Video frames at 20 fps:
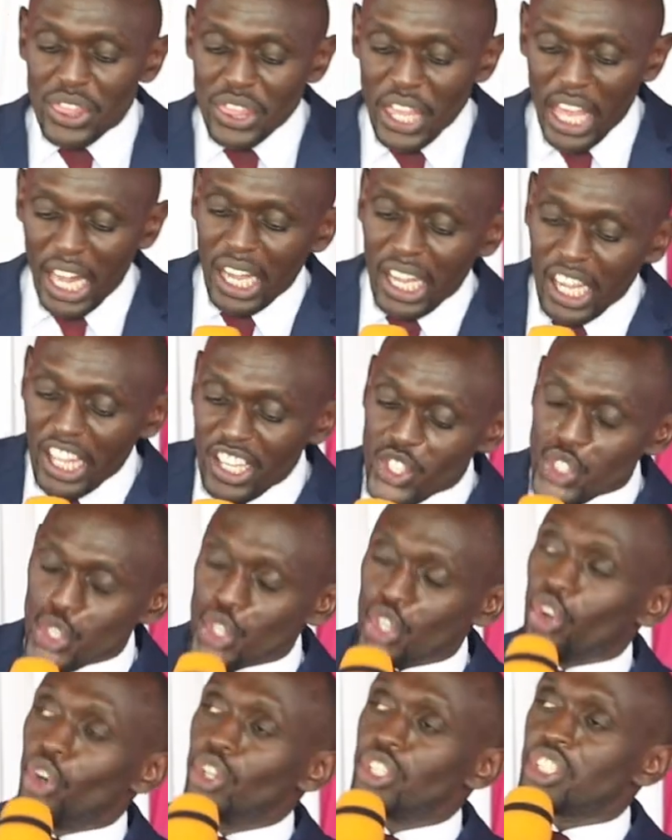the
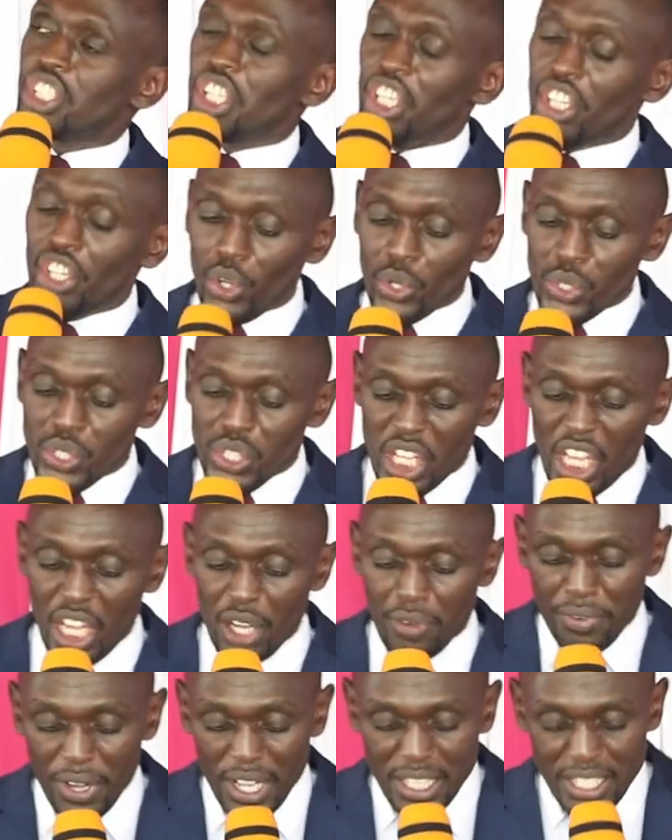list continues
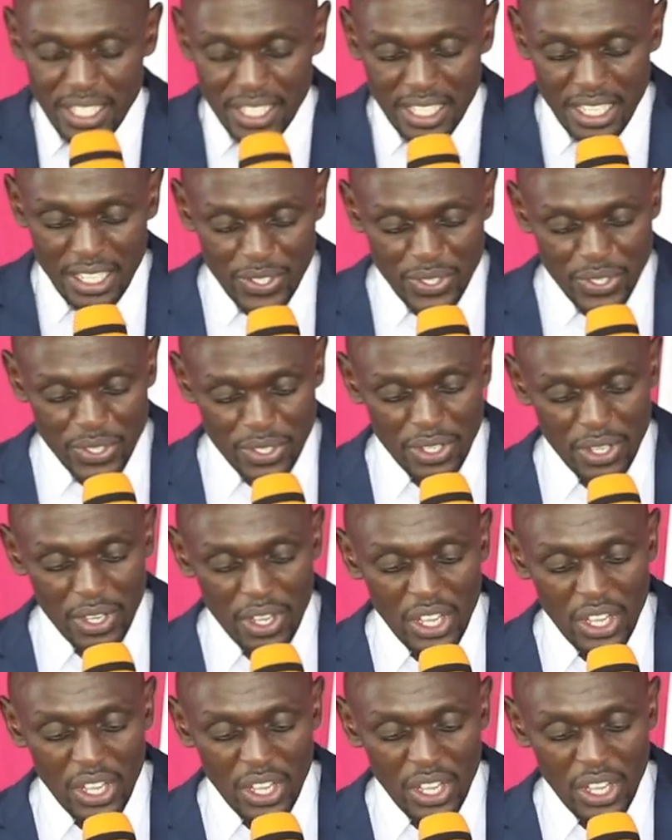in verse 6.